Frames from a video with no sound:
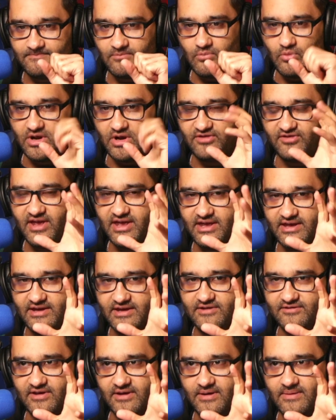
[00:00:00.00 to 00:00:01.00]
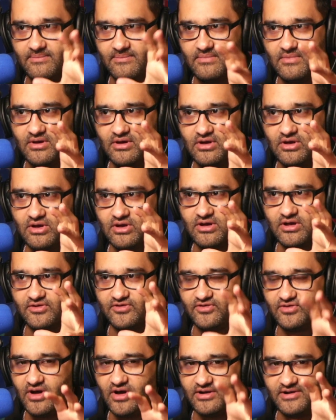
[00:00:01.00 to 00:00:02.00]
When I say easy,
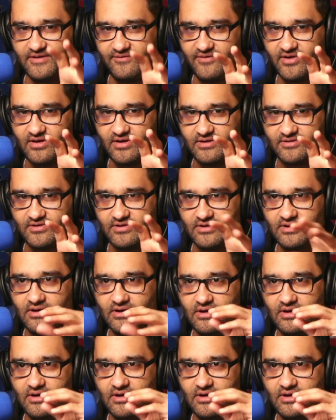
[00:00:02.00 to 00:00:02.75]
it's not difficult.